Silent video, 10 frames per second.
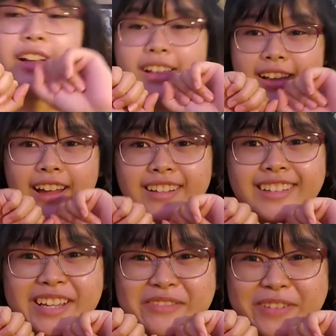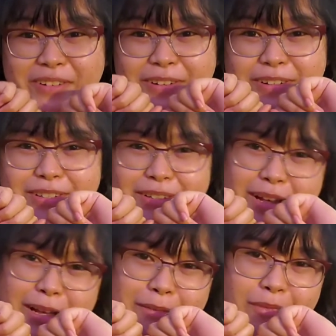kind of late for
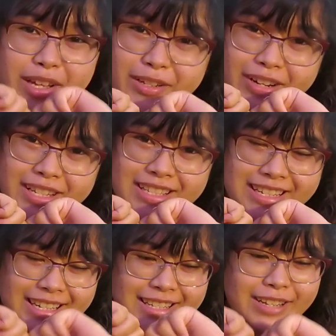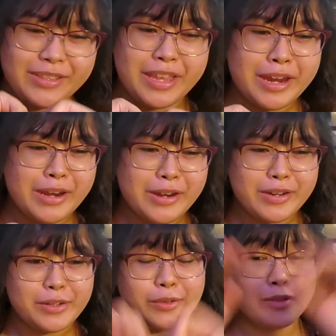other ATEEZ out there
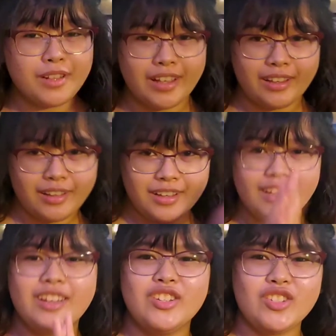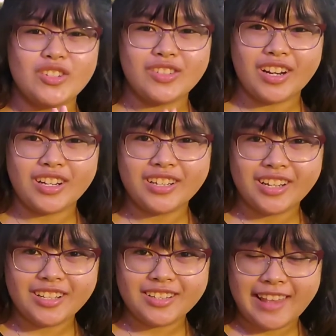who's like just started
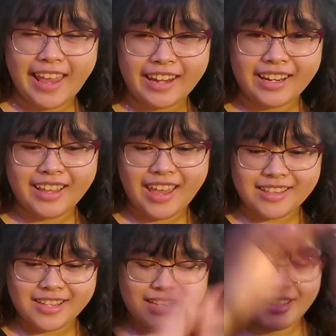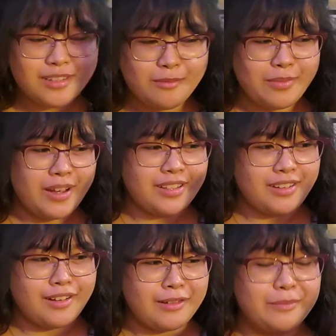standing ATEEZ, but
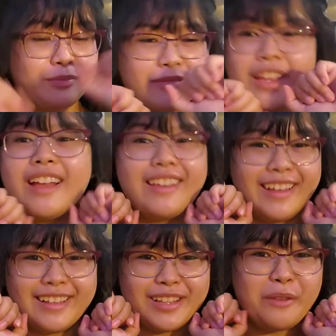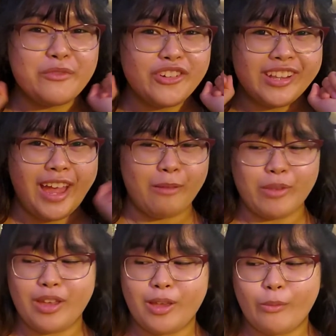yes, I'm really
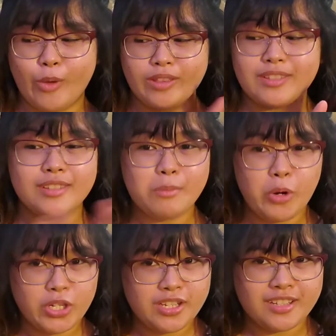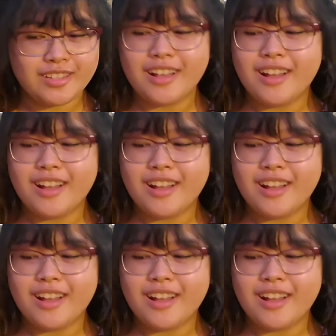happy with the purchase